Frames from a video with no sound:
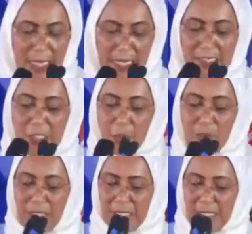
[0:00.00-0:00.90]
as
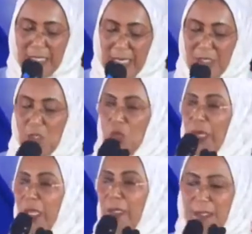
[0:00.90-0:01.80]
unity and
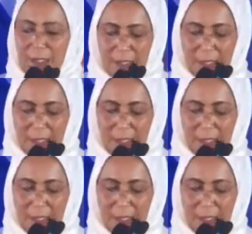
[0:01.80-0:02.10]
strength